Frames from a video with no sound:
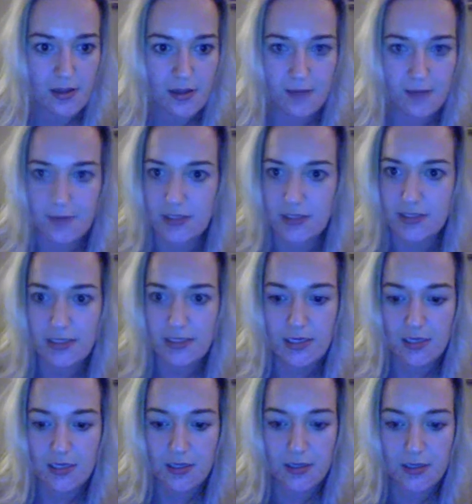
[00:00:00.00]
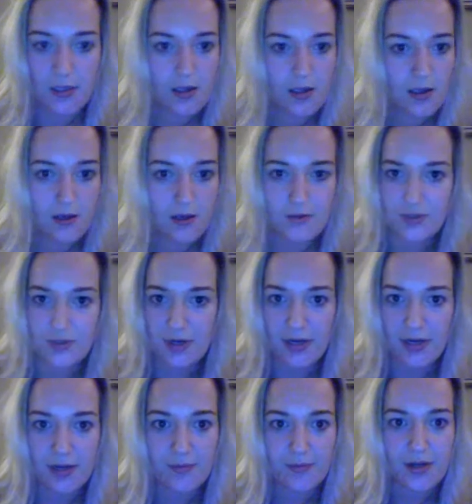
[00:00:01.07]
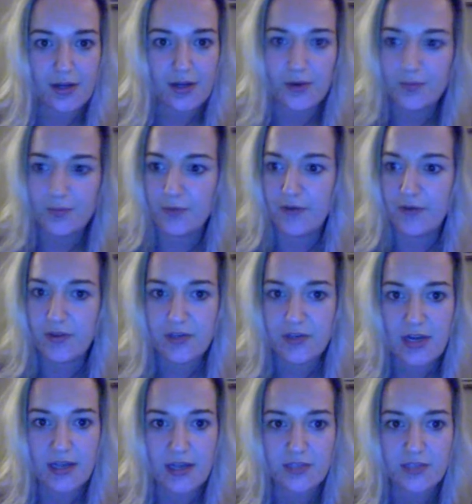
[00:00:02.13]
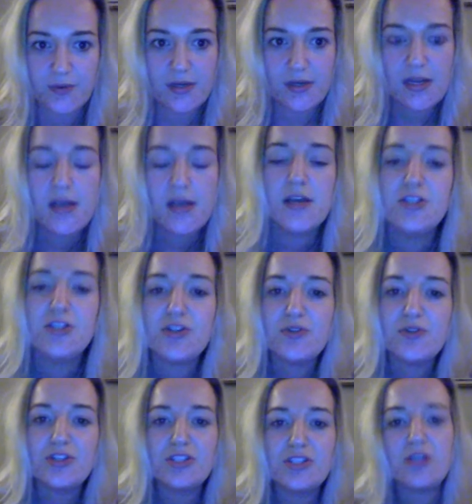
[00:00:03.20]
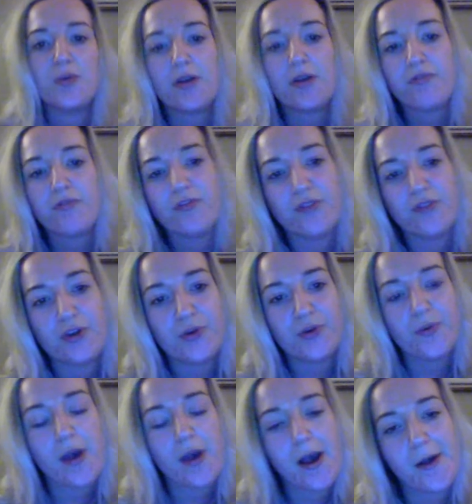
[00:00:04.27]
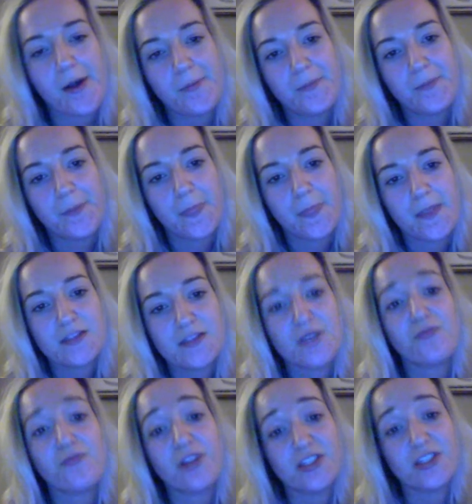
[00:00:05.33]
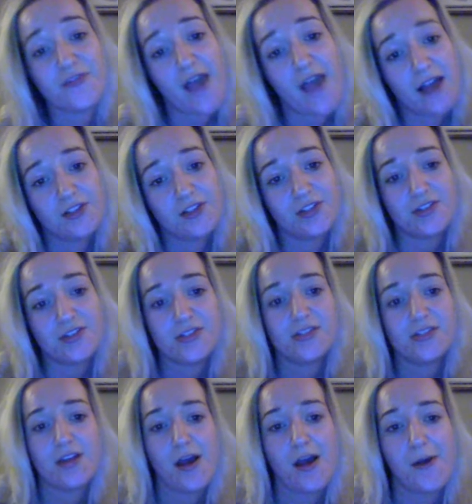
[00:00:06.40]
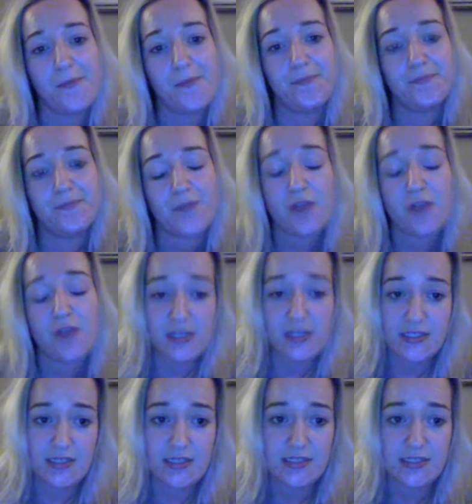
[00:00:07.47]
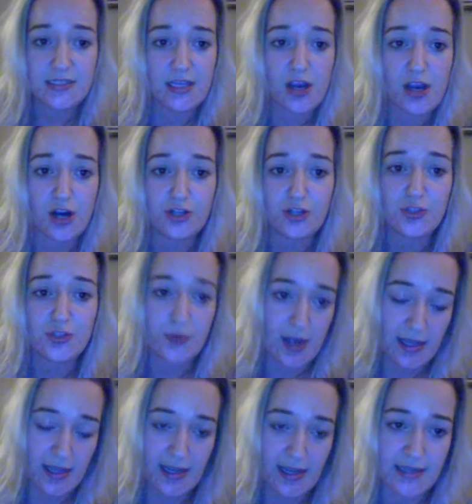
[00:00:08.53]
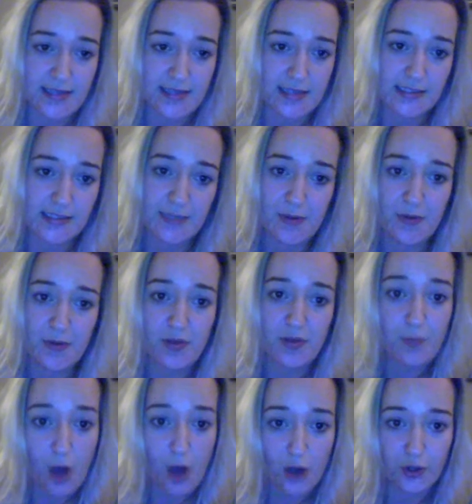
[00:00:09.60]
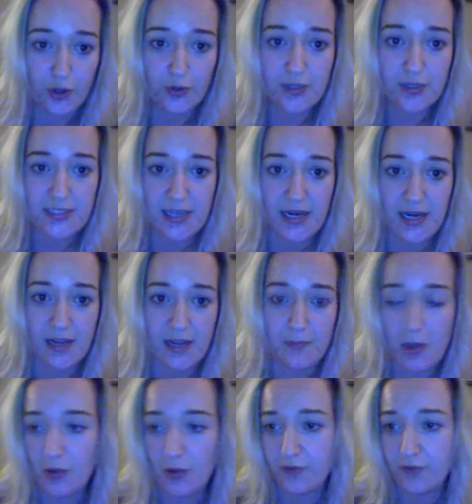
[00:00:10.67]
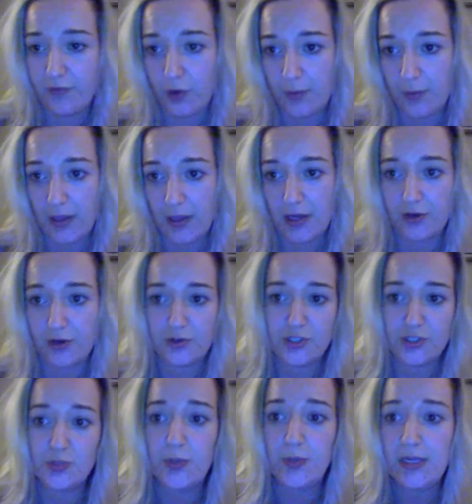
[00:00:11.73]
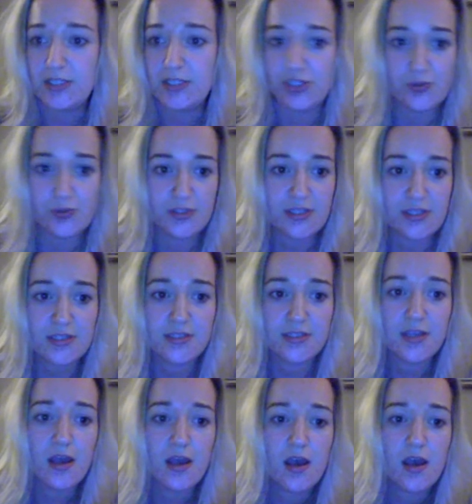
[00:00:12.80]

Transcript: let's see. Sorry, I'm gonna go and move on to the next one. So just a quick review. Some risk factors of ECC are, so like I said, sleeping with a bottle containing milk, formula, or sweet juices,